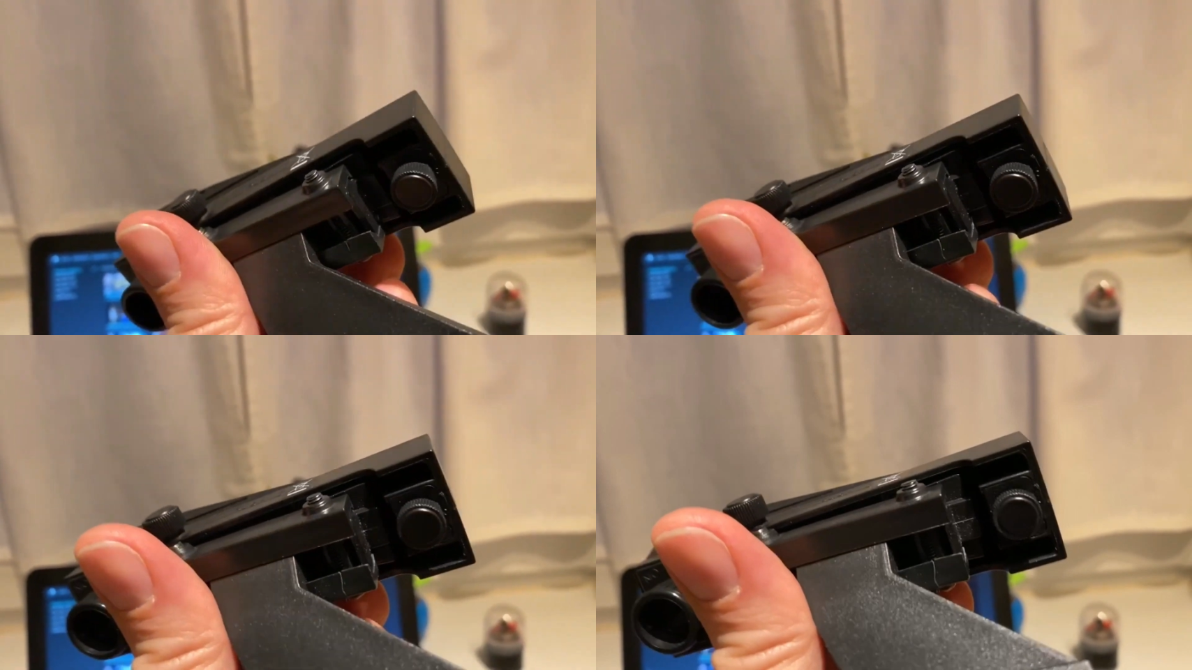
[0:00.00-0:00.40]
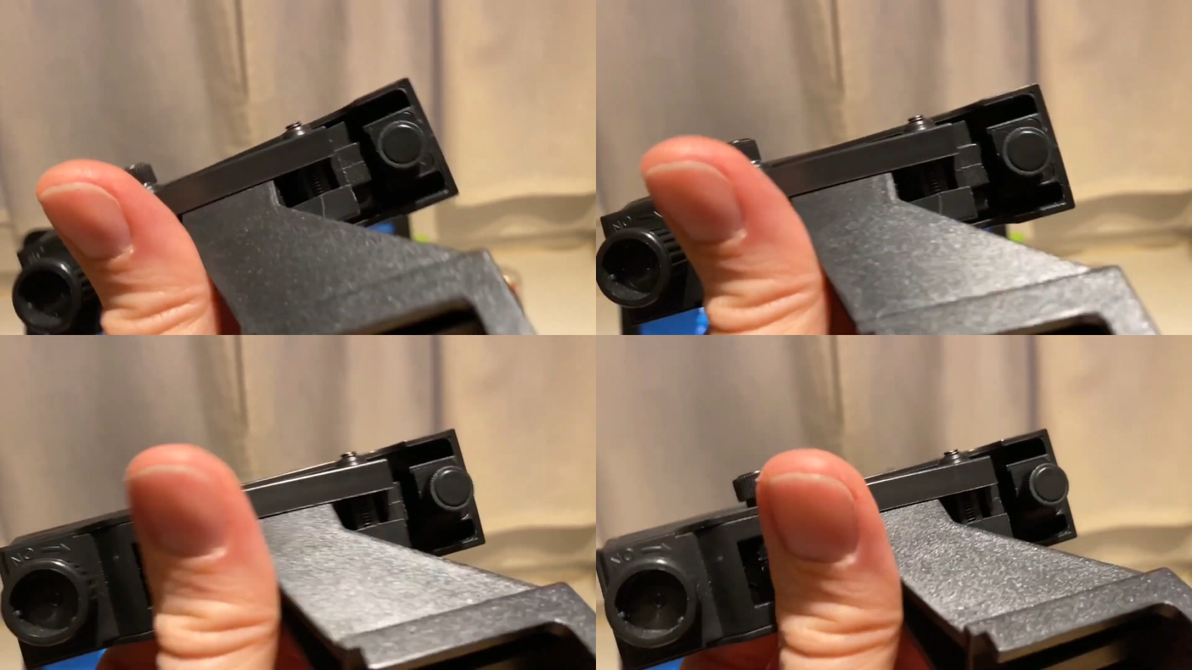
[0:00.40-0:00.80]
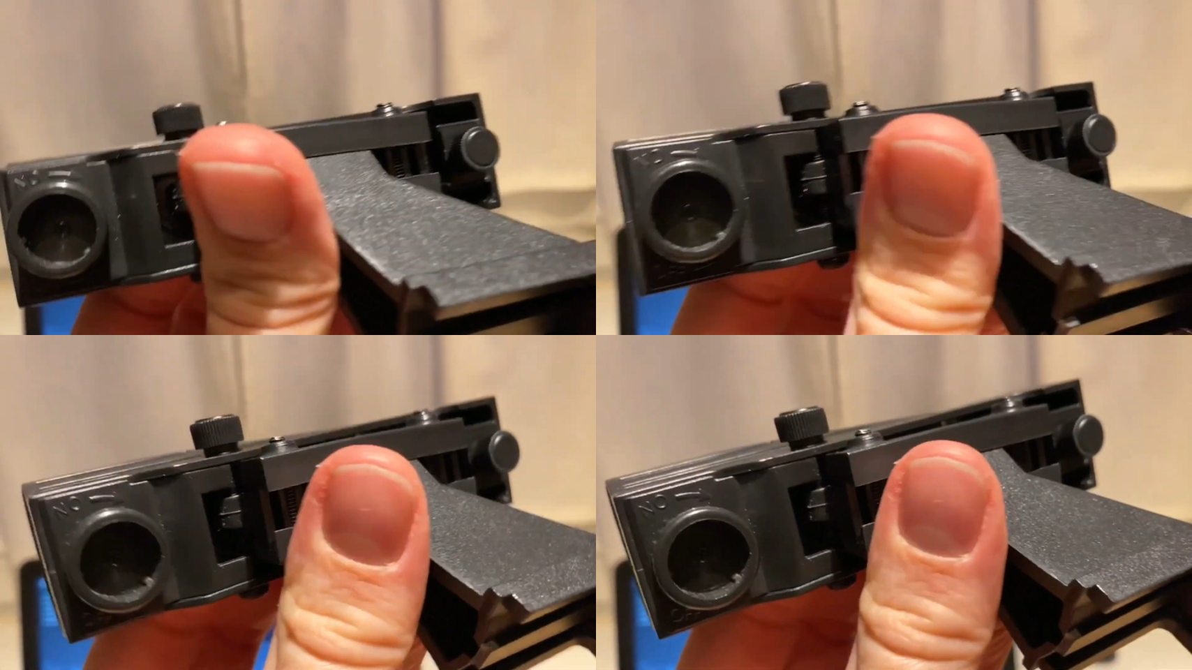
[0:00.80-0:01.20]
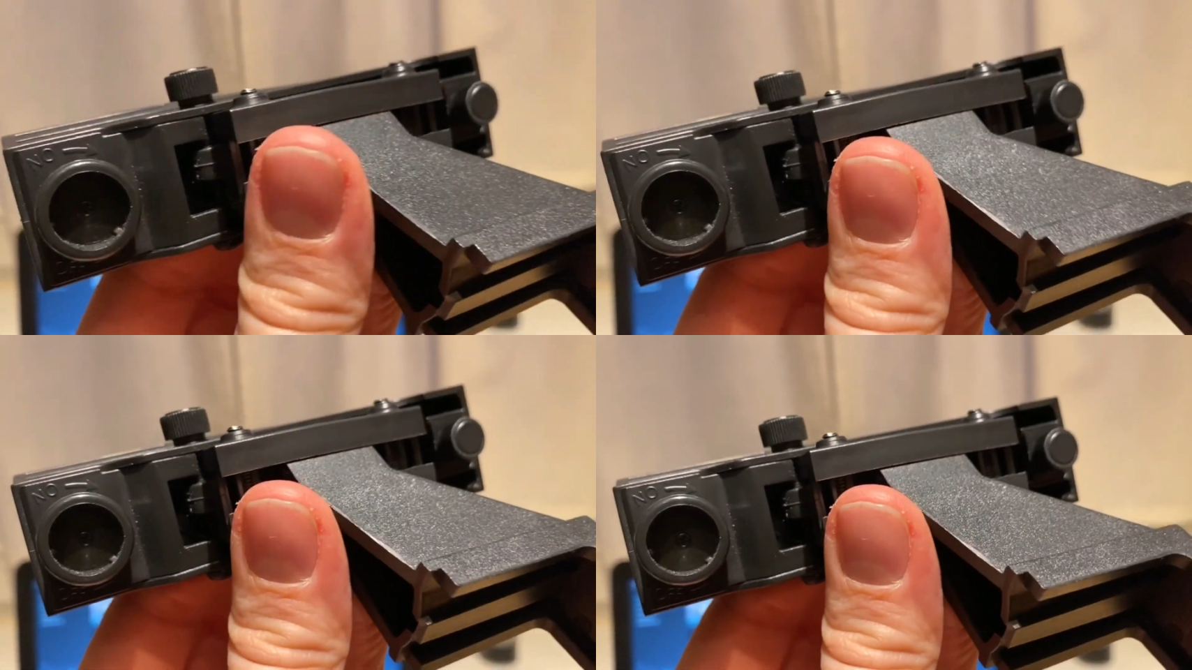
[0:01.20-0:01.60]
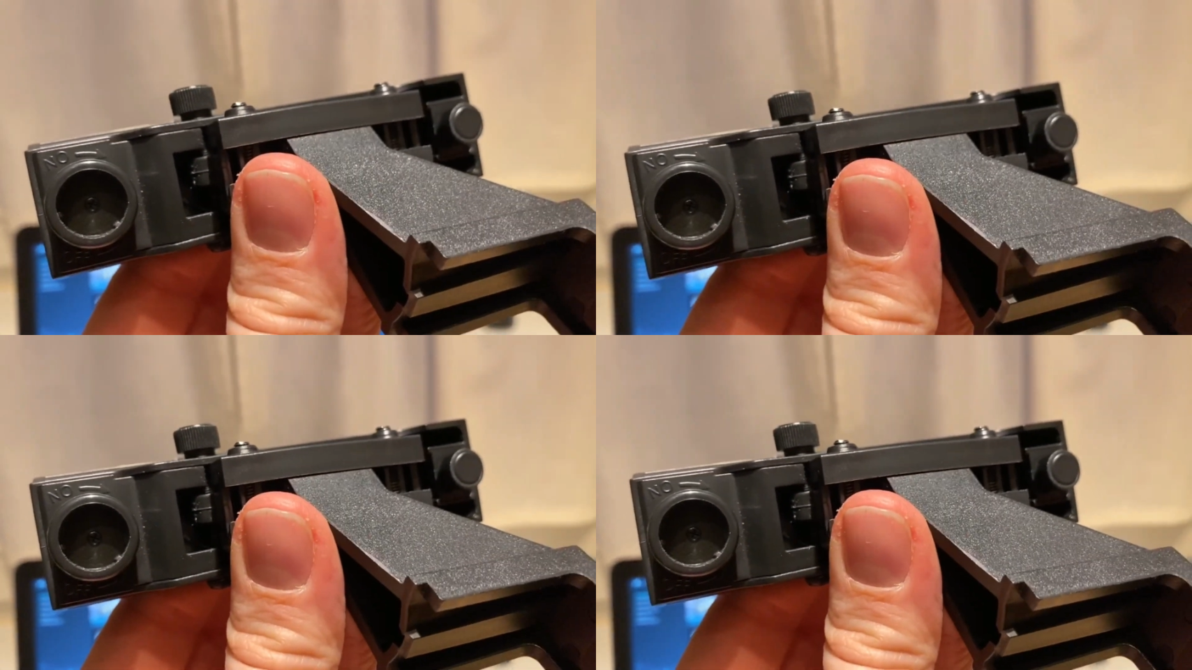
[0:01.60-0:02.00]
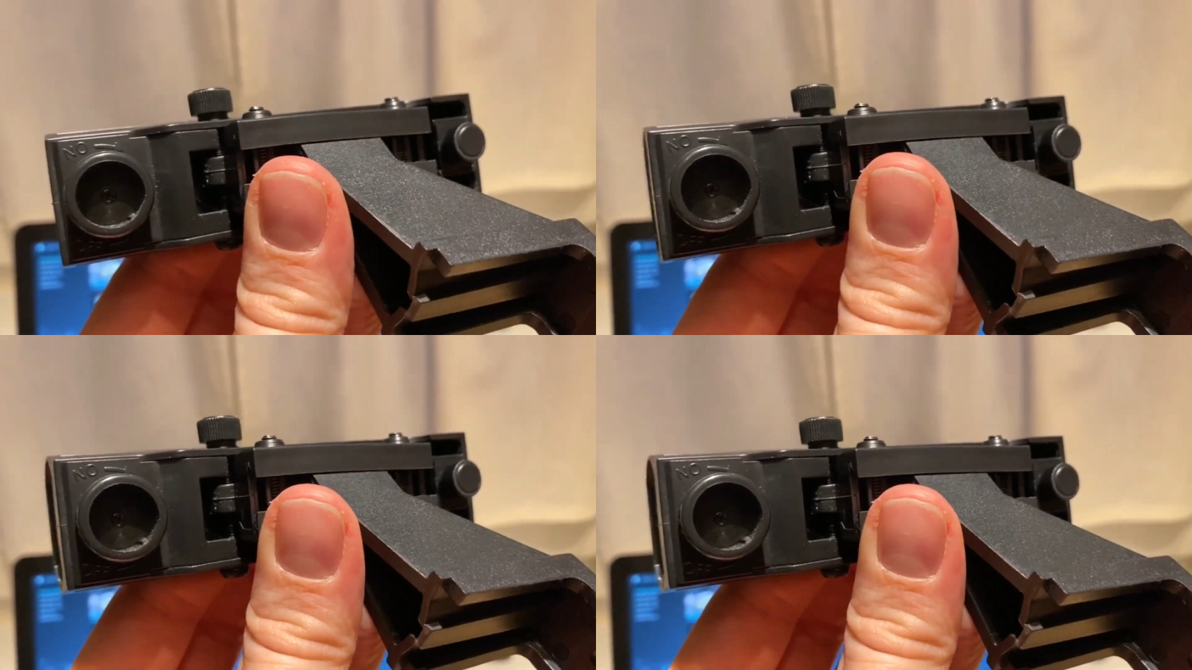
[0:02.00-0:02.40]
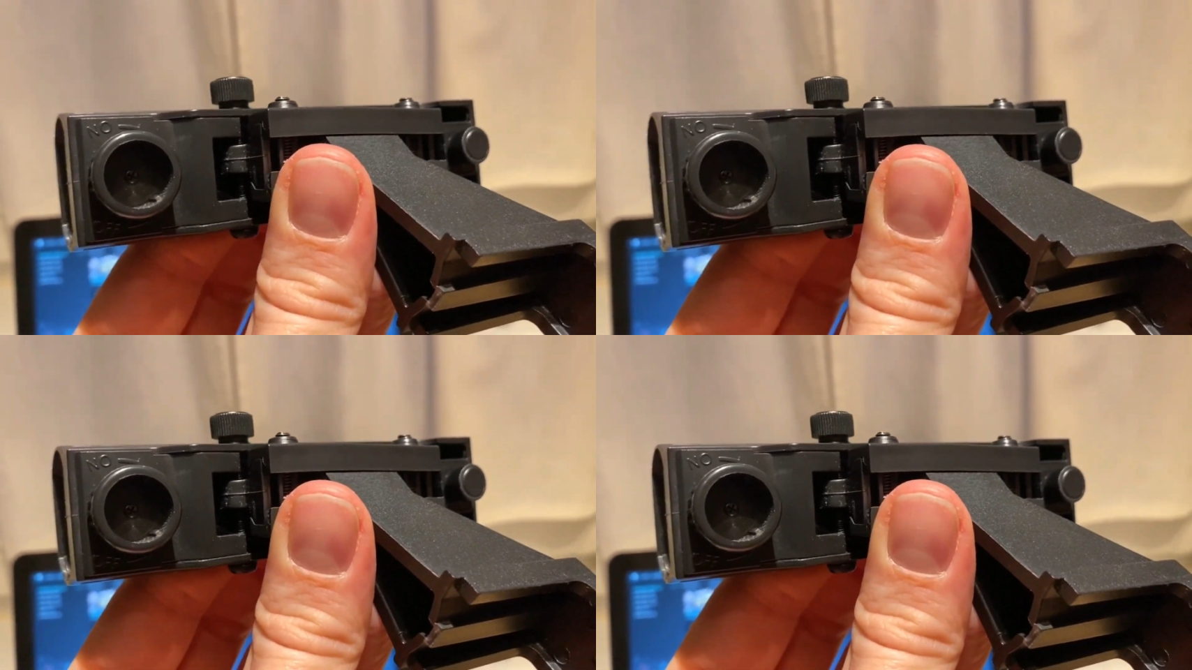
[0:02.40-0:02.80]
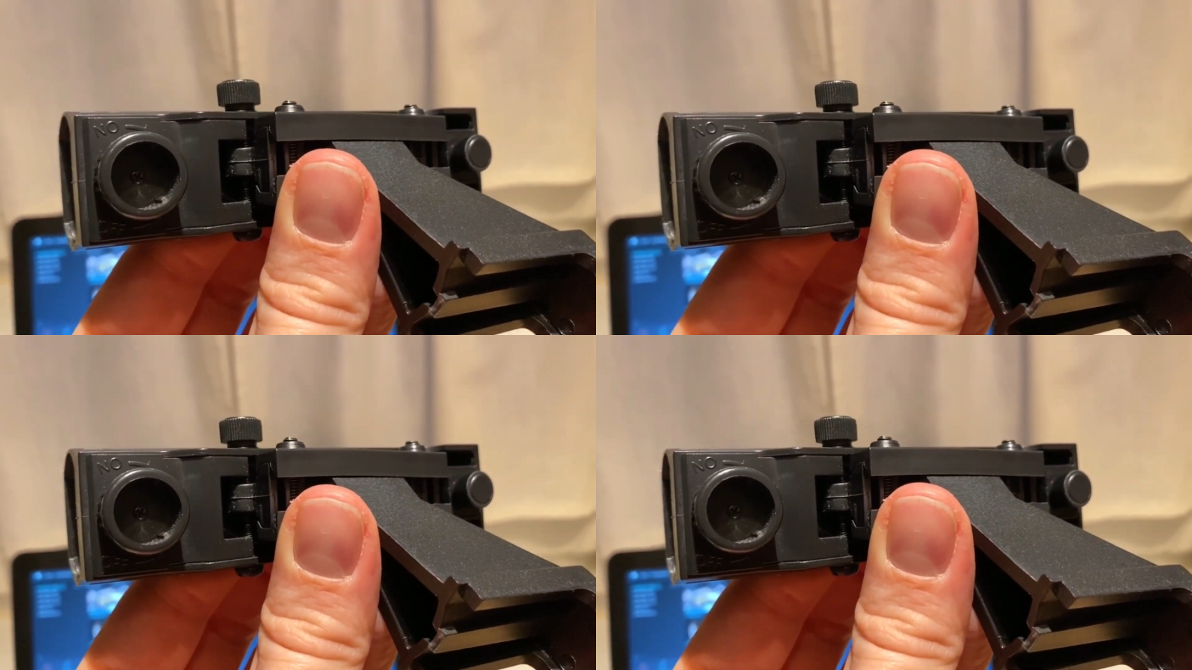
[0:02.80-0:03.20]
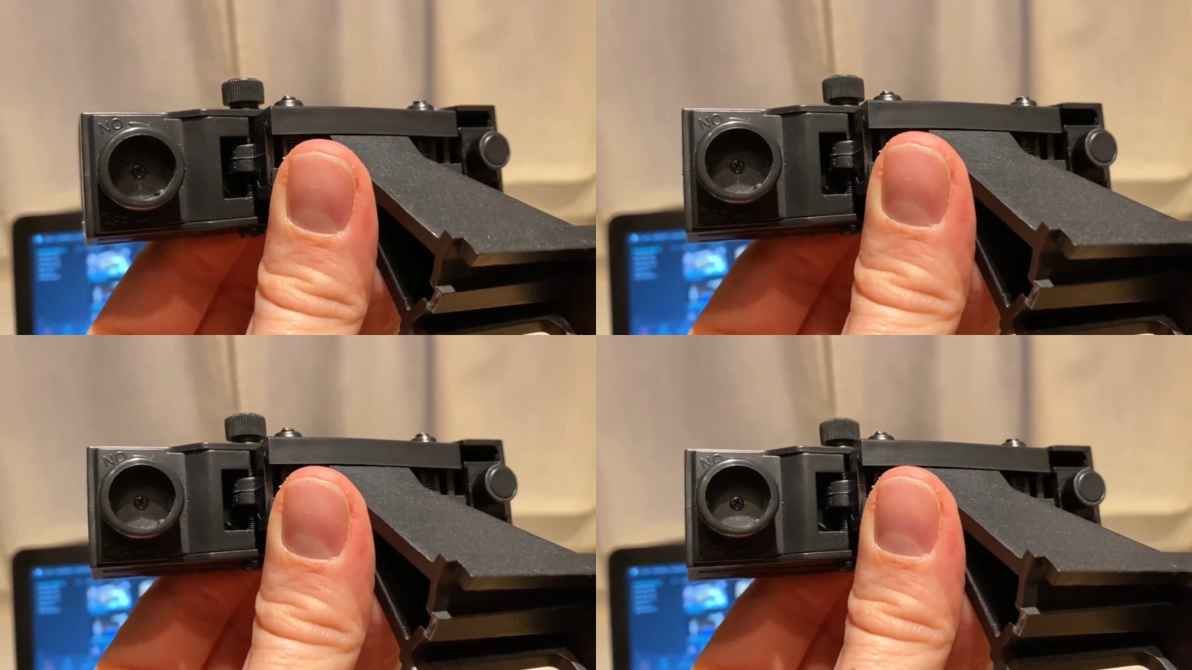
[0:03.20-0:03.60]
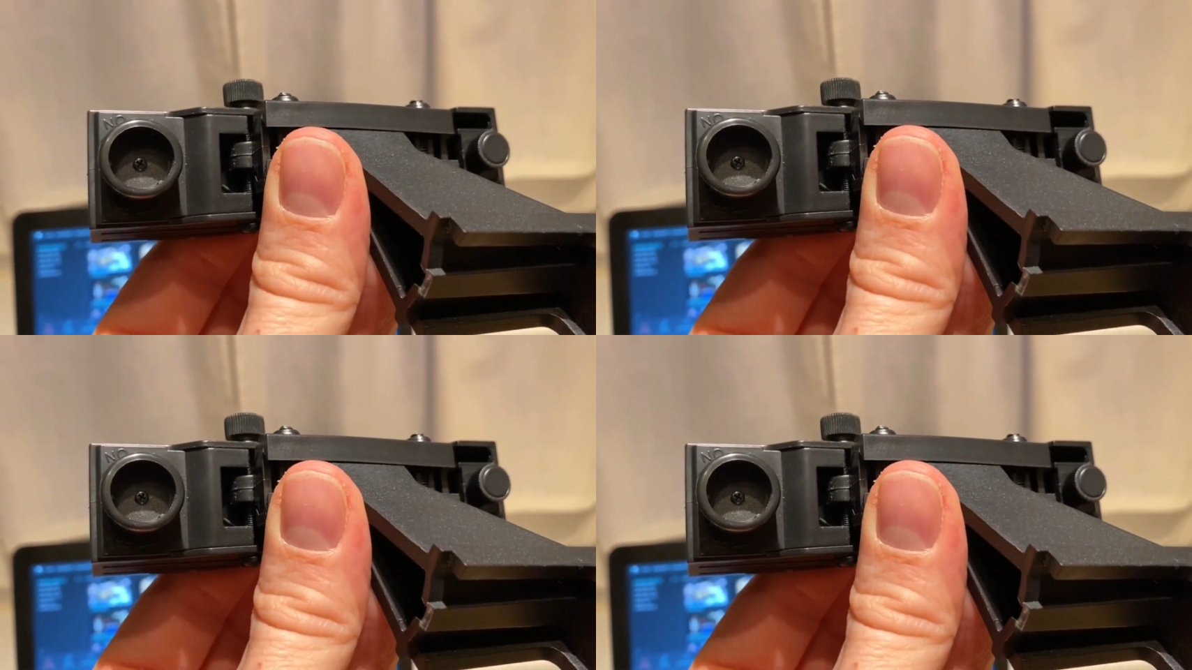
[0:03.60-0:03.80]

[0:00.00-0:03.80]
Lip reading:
(no speaker visible)